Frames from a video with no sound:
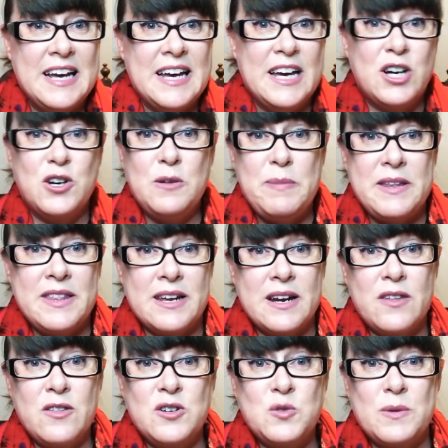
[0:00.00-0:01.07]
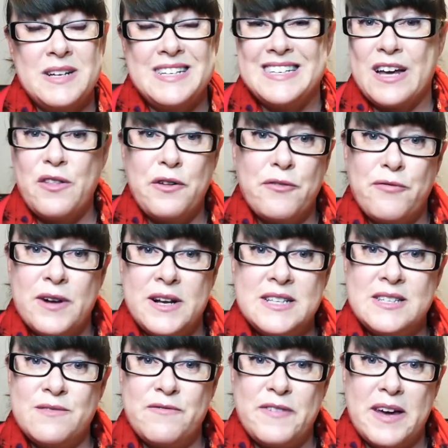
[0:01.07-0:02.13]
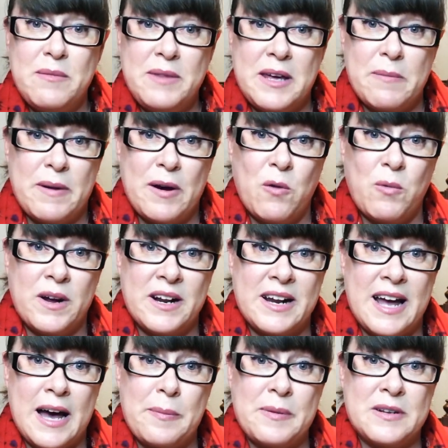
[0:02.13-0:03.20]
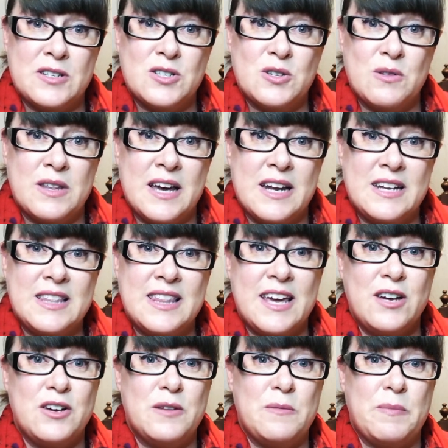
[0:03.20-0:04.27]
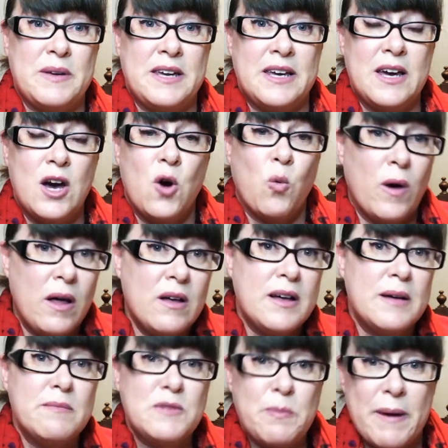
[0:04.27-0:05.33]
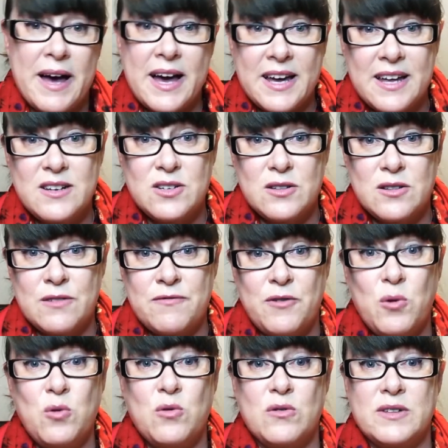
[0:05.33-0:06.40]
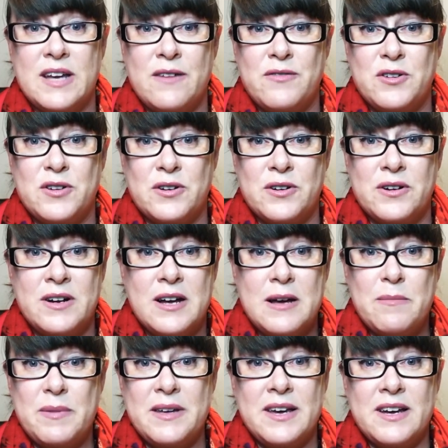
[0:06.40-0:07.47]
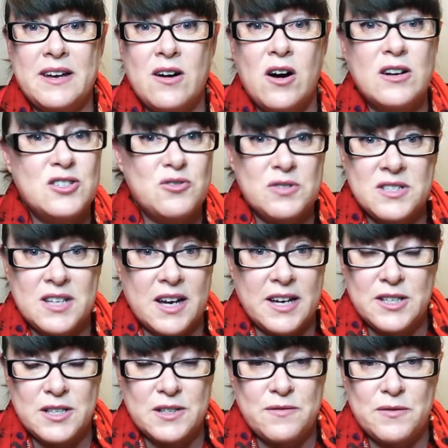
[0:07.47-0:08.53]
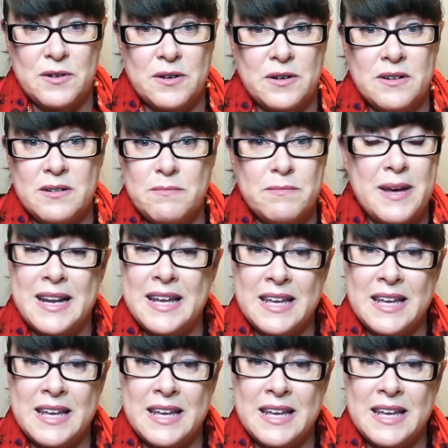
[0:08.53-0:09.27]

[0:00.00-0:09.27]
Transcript: It could be that others went to tell their friends and family about what had happened so that they could be welcomed back into the fold after being ostracized for many